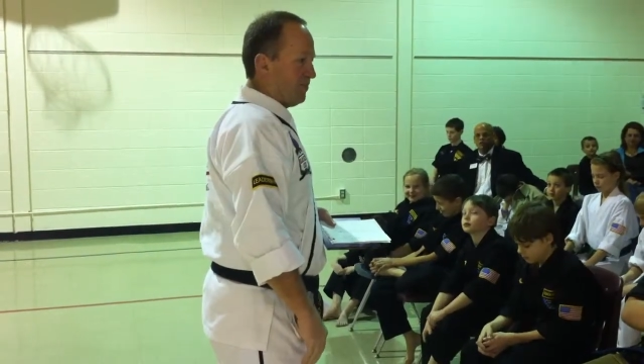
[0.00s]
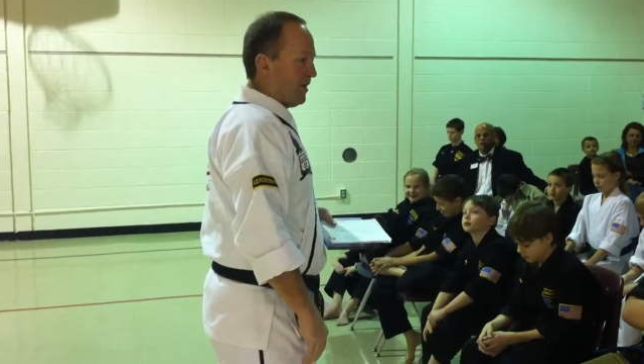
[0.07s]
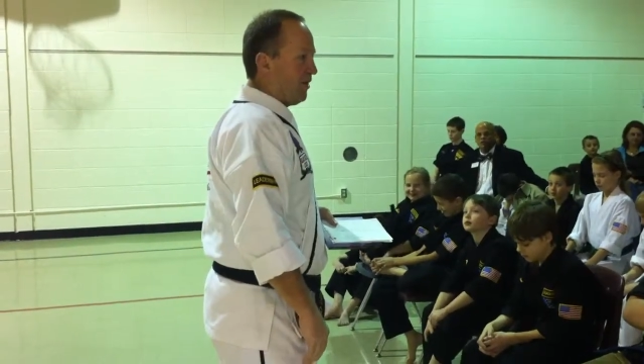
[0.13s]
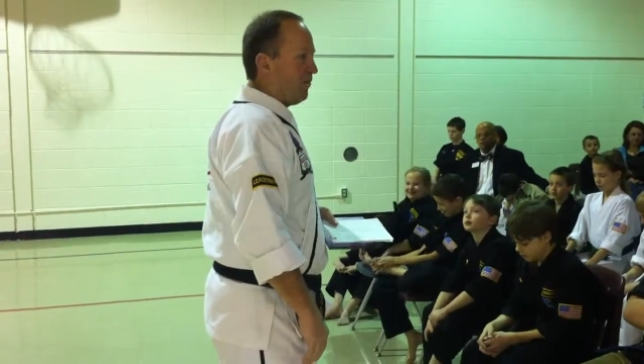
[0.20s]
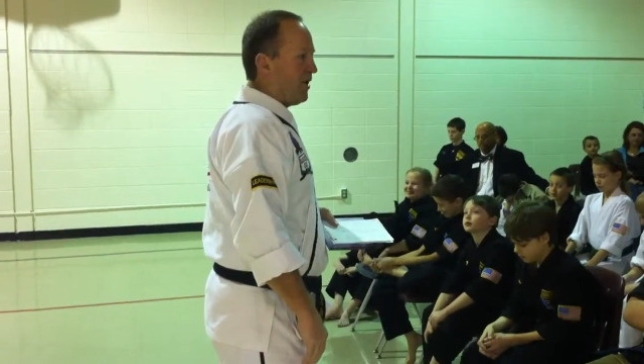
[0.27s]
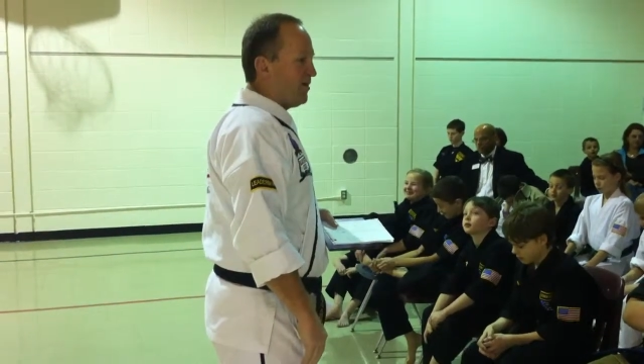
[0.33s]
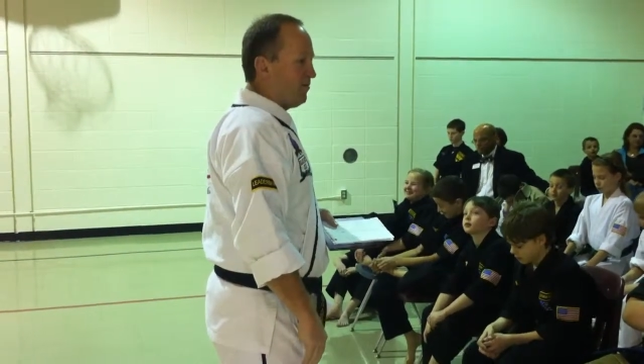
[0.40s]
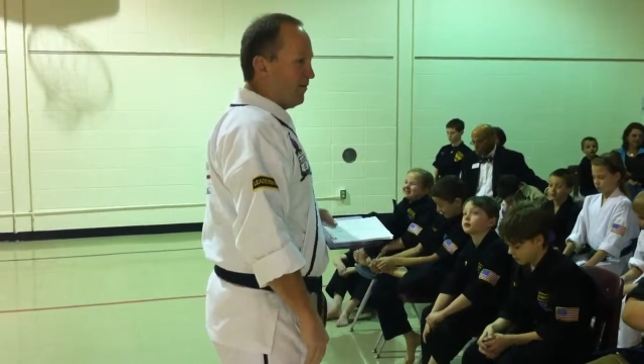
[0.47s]

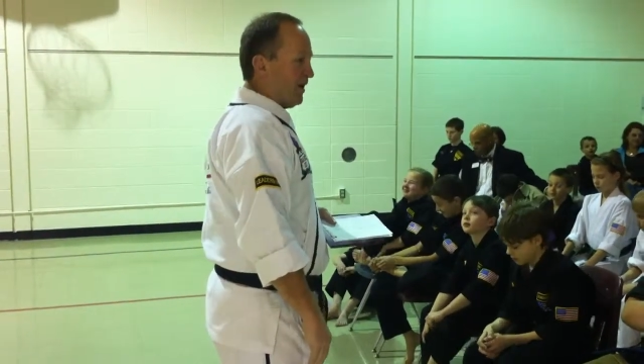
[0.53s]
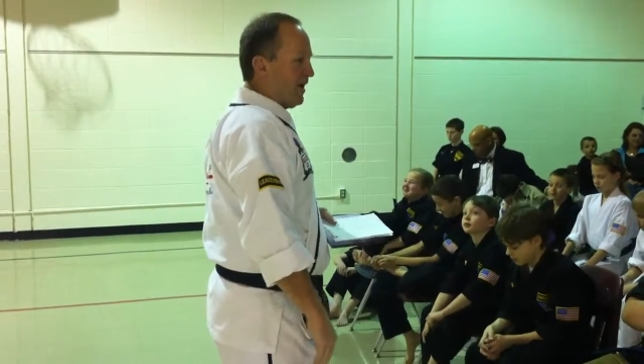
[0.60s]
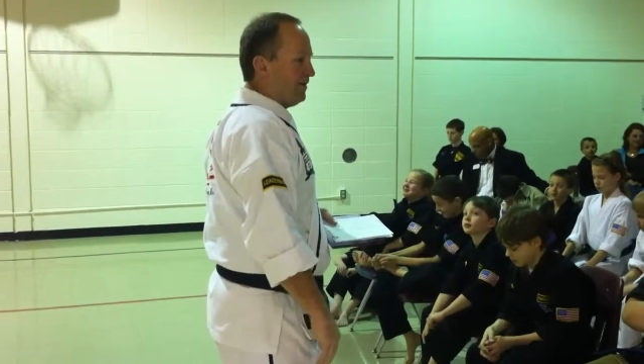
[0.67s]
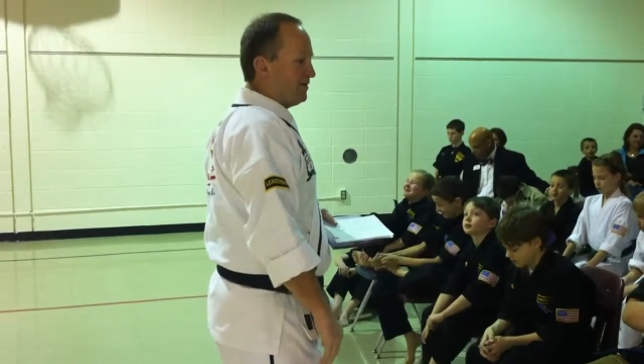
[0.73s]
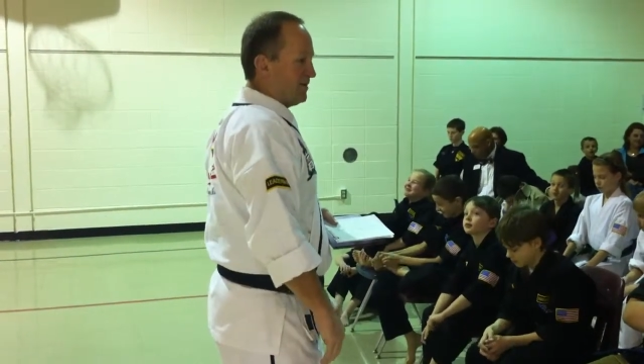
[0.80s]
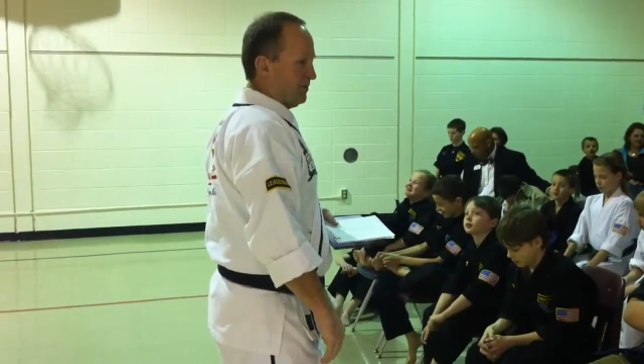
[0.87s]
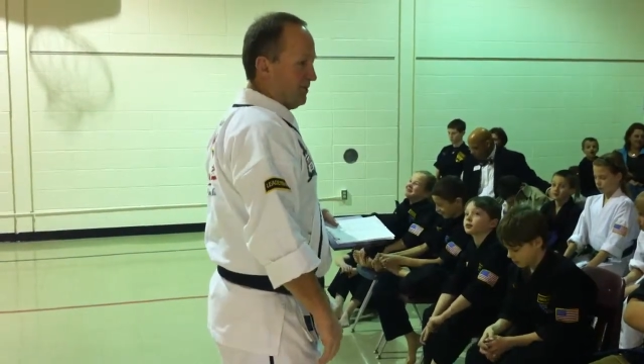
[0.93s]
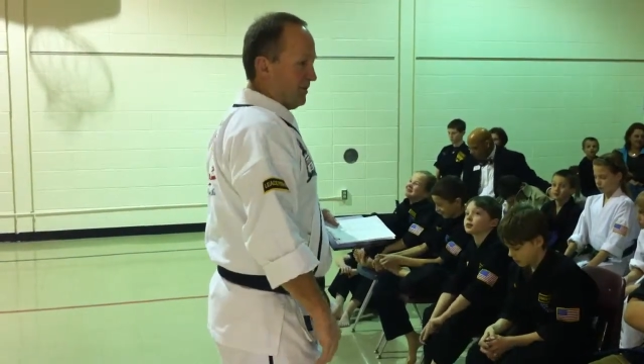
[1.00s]
My wife
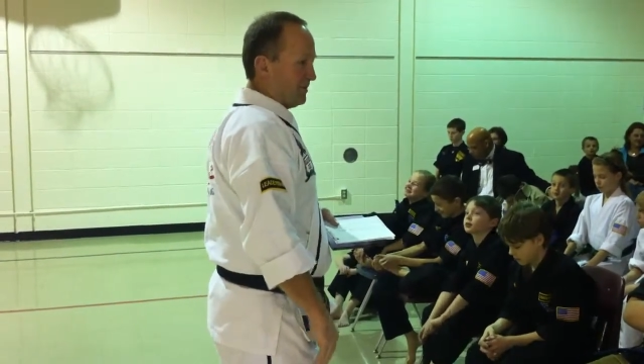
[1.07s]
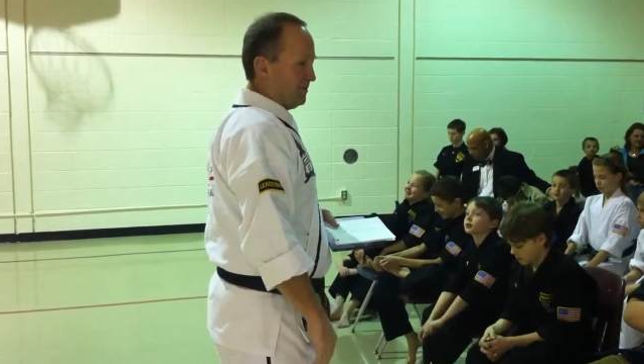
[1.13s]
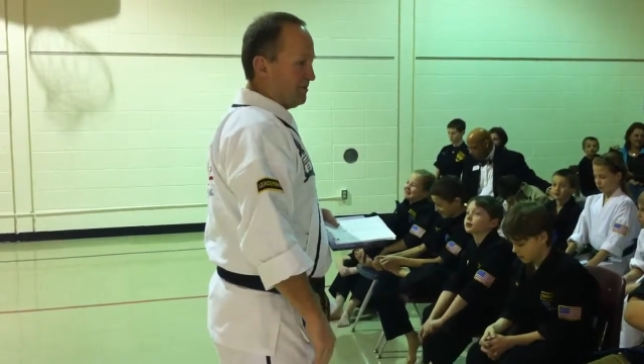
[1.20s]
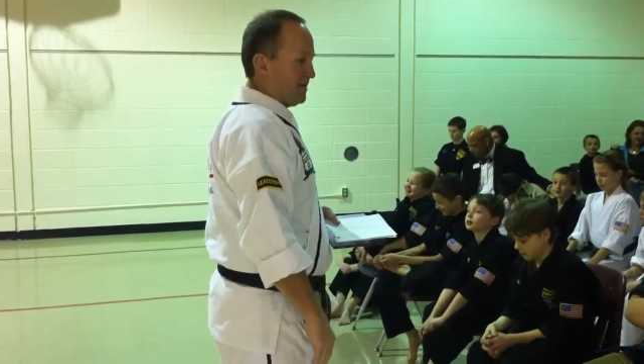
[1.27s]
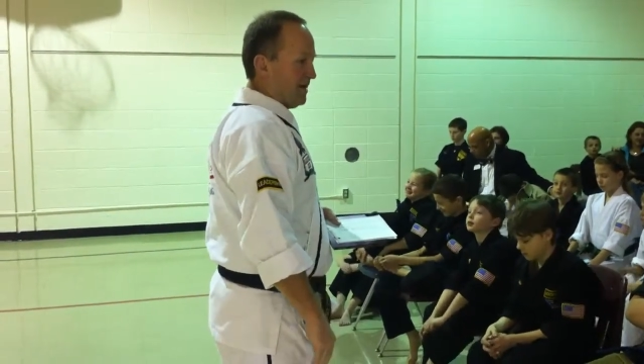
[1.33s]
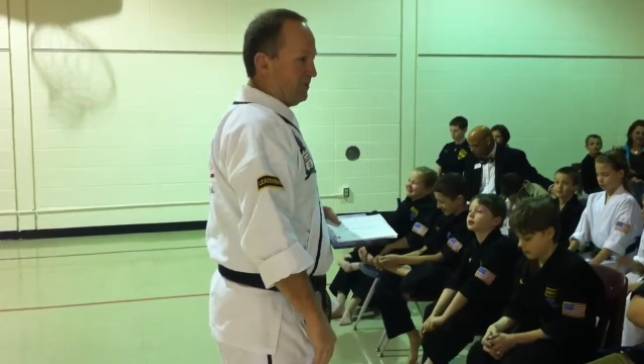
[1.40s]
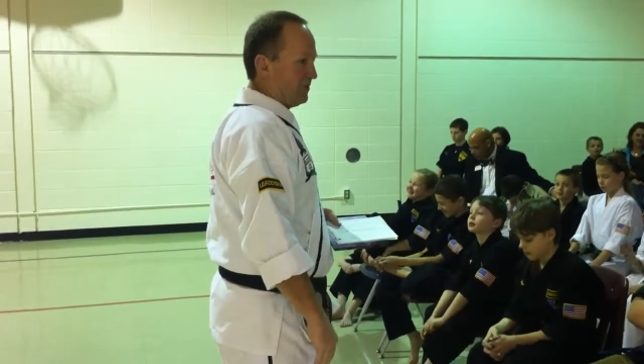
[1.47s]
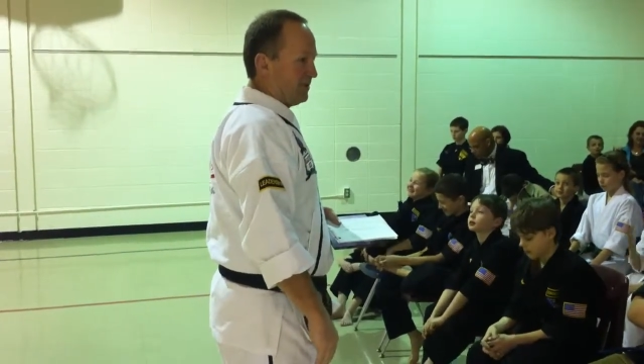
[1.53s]
laughs at me
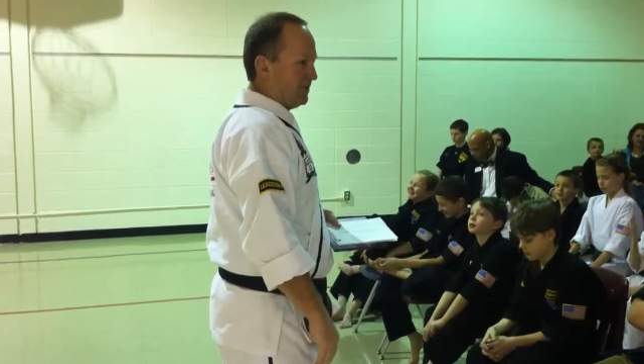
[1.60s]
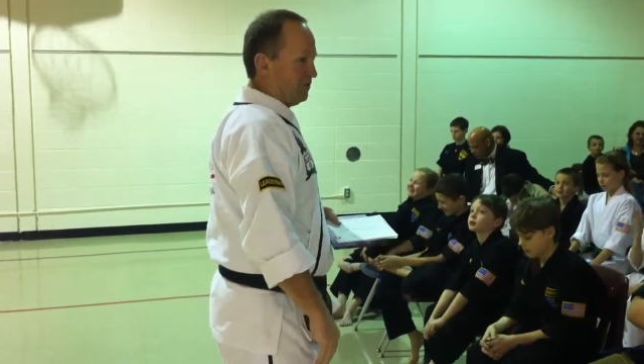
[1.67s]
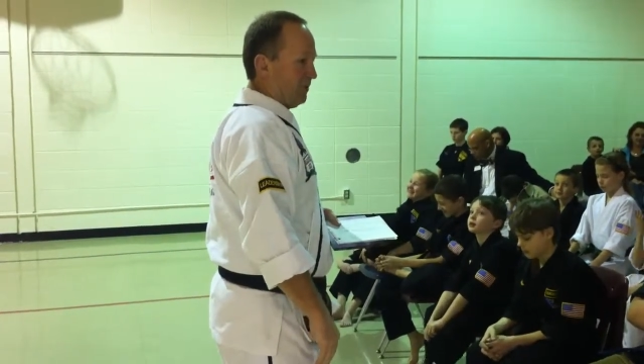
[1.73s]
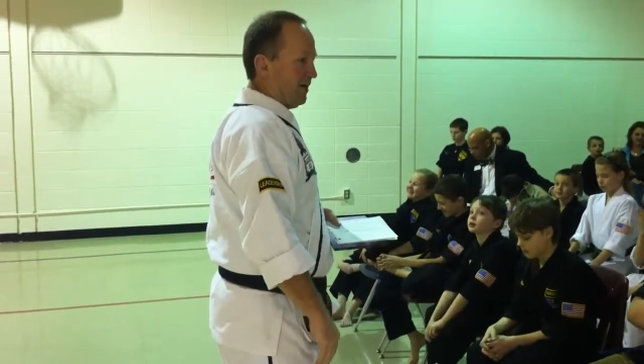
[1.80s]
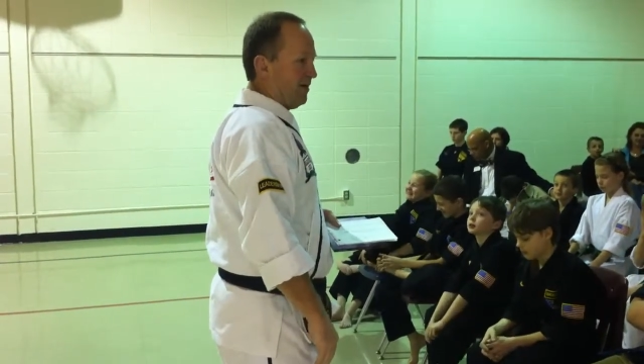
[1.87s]
sometimes because